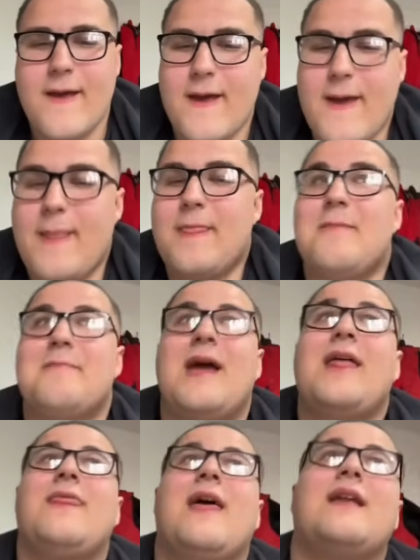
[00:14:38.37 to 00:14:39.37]
And the
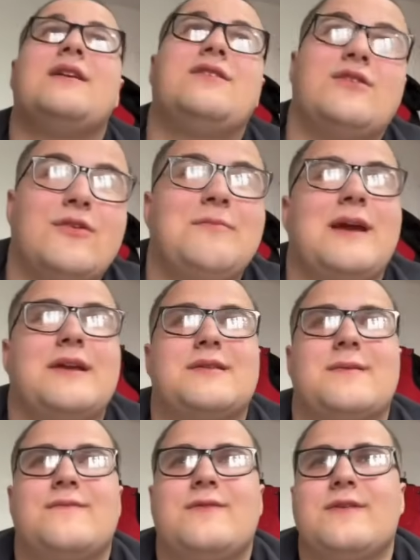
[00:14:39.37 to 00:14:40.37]
men that do make
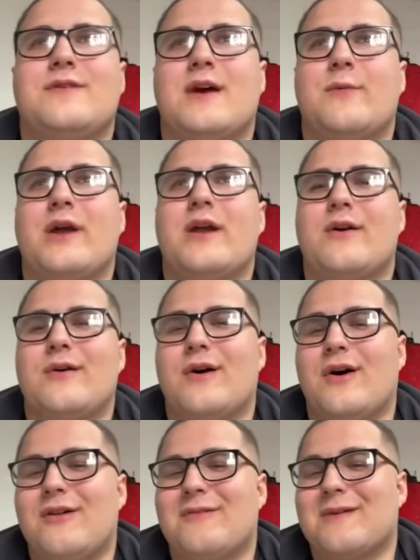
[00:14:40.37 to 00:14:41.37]
them feel that way are
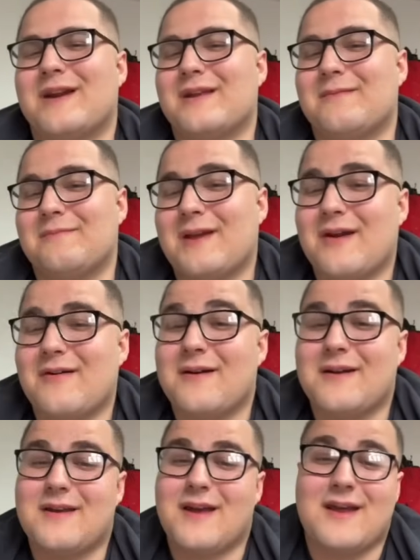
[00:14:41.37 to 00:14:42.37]
already
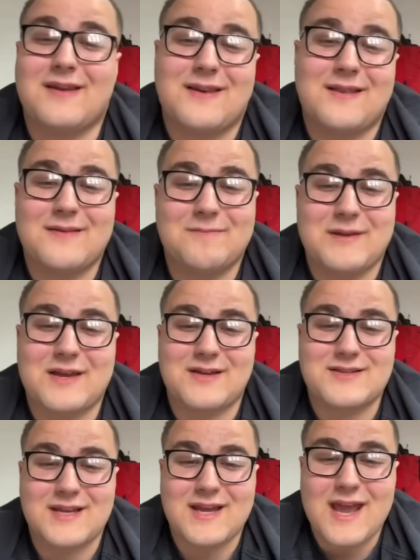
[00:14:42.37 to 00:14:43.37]
married, and
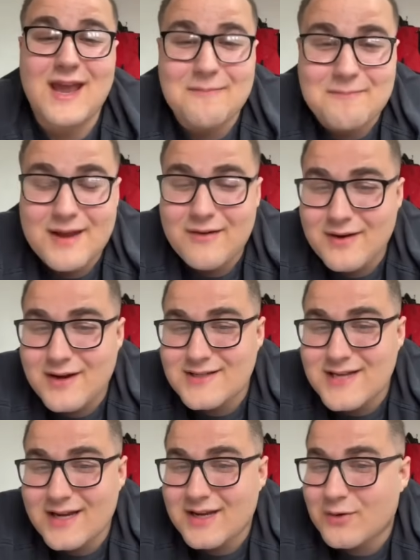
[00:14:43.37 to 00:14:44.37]
because they can't marry a
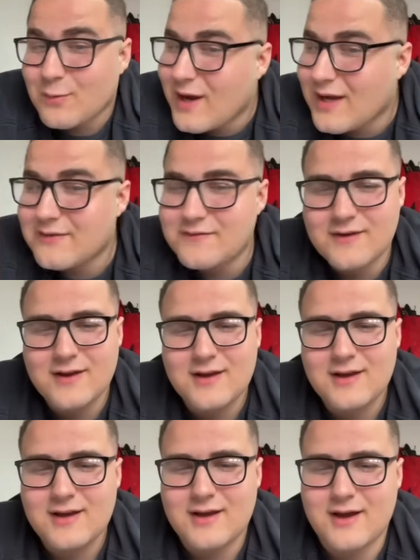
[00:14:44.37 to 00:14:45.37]
second wife,
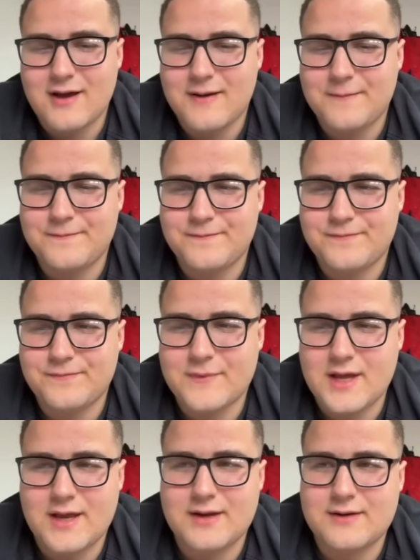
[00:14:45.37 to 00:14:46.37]

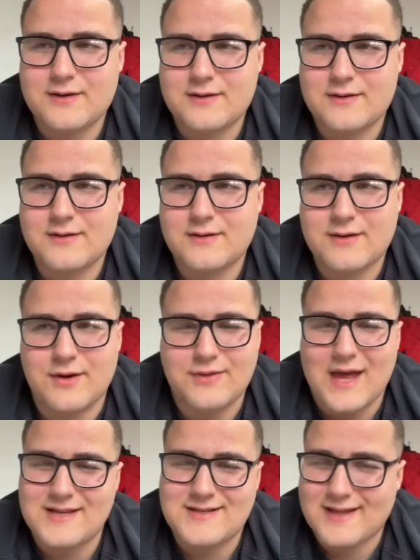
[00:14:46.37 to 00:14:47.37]
then,
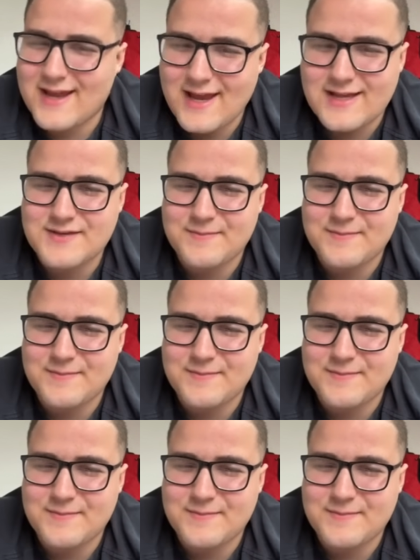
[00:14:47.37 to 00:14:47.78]
that's the case.